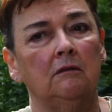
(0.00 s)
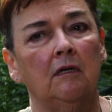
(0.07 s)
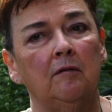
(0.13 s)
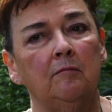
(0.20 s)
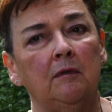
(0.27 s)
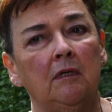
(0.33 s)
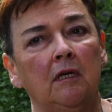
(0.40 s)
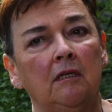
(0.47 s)
I
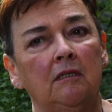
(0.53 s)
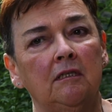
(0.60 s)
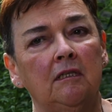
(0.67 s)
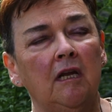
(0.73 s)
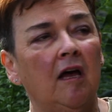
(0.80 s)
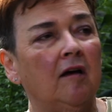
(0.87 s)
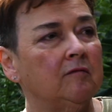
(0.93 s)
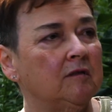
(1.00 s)
mean, I
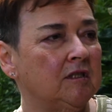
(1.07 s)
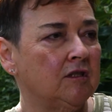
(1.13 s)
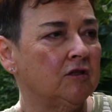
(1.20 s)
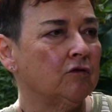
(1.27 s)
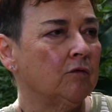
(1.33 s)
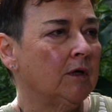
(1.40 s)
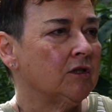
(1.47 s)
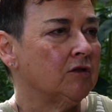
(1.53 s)
did have a
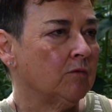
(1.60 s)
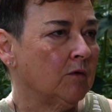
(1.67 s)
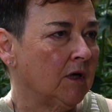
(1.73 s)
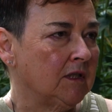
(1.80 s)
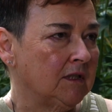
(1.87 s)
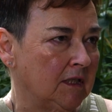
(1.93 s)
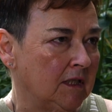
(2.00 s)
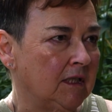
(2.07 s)
situation where
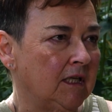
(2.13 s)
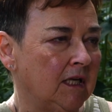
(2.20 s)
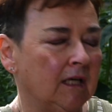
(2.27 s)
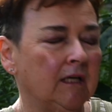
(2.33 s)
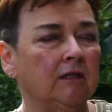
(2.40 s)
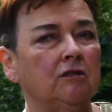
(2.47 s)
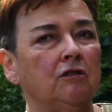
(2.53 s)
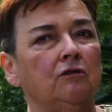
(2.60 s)
I did
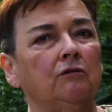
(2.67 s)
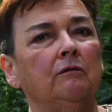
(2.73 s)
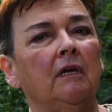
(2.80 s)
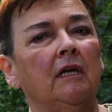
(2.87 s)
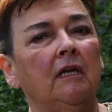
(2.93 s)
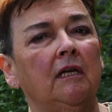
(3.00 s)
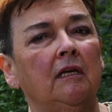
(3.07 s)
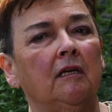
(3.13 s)
get into
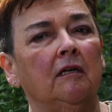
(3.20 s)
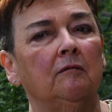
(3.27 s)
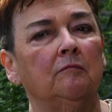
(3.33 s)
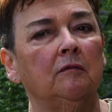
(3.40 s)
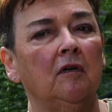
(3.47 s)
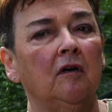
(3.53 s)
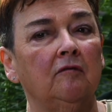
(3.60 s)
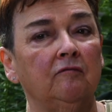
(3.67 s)
a
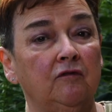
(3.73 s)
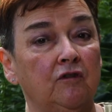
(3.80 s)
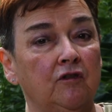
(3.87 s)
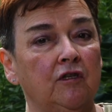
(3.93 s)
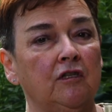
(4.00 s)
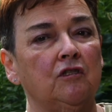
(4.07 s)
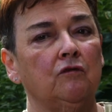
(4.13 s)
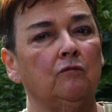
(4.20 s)

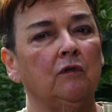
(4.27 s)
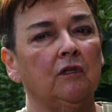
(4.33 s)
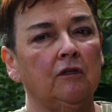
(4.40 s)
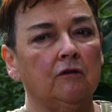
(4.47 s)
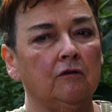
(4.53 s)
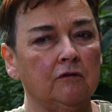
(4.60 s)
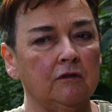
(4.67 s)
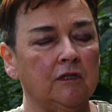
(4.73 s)
confrontation with
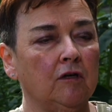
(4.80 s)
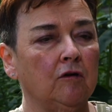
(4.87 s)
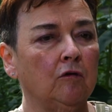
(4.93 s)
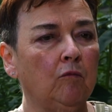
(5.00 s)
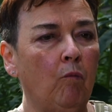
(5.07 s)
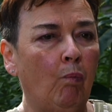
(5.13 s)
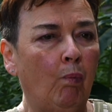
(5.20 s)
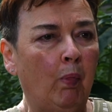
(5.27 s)
the nursing home.